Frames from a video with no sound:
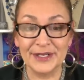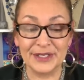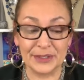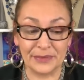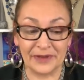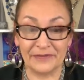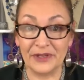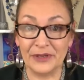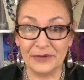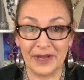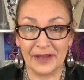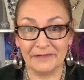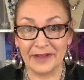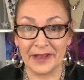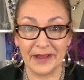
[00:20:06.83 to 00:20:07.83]
So if you
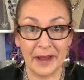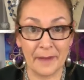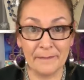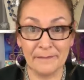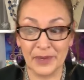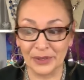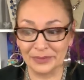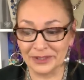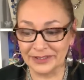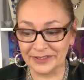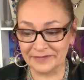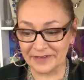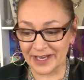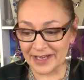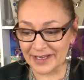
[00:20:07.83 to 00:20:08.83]
have a, a mobile
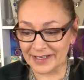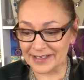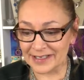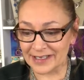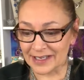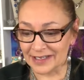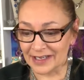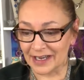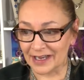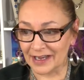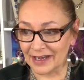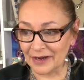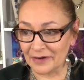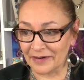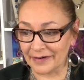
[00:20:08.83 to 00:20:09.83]
device
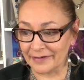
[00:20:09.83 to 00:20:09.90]
uh,